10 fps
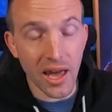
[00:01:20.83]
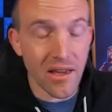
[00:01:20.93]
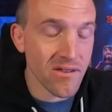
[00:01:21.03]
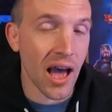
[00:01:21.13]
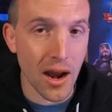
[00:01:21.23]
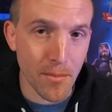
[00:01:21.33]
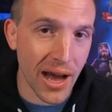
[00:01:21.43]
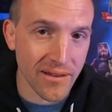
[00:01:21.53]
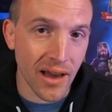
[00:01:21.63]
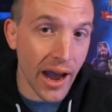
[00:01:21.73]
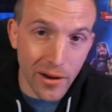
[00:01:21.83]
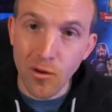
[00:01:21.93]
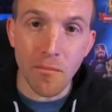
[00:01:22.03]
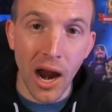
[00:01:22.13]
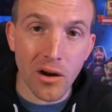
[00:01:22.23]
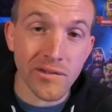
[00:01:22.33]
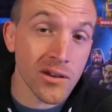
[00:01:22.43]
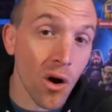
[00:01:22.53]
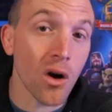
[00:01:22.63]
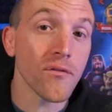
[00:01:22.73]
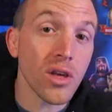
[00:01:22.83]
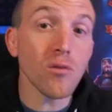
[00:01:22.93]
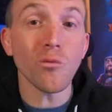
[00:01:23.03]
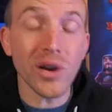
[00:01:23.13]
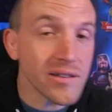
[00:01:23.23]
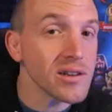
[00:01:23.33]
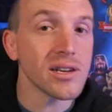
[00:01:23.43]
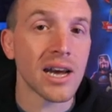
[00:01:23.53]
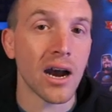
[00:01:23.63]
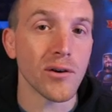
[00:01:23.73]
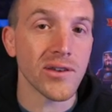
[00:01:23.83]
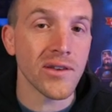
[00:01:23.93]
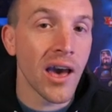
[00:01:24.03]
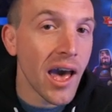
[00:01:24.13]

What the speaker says: A side-by-side comparison of the wizard towers.